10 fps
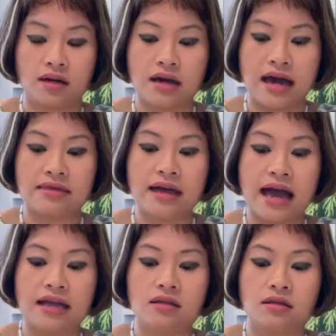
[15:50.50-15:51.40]
and
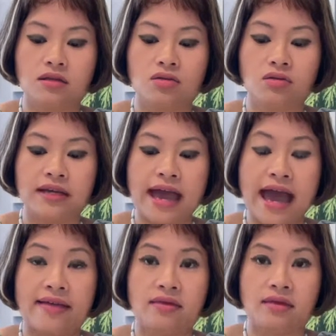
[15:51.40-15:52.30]
then to the
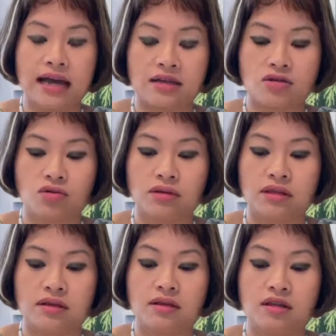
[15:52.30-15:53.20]
end, like
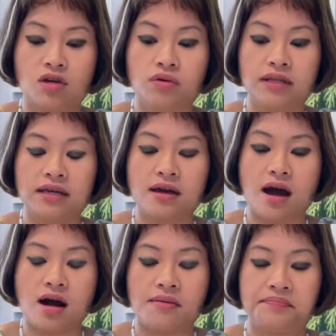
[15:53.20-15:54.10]
till the
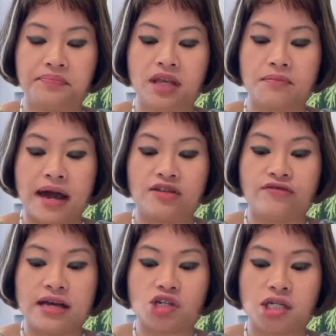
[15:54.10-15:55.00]

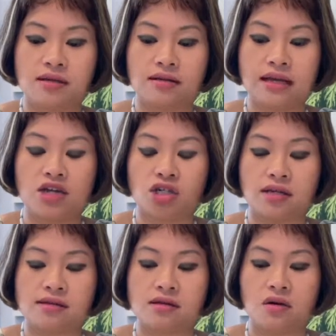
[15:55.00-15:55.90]

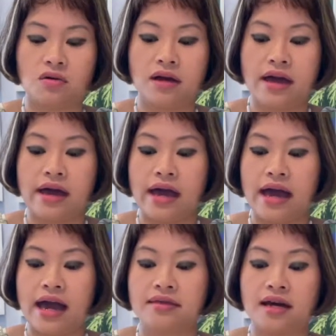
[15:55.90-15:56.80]
manifestation stone,
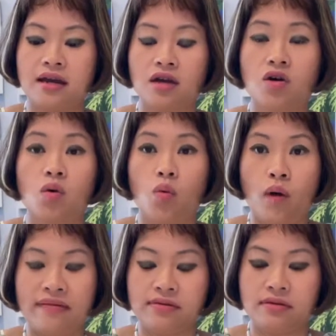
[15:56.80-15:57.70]
and then I go
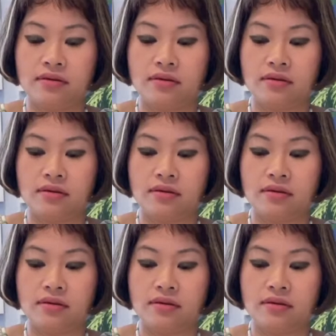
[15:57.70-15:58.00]
one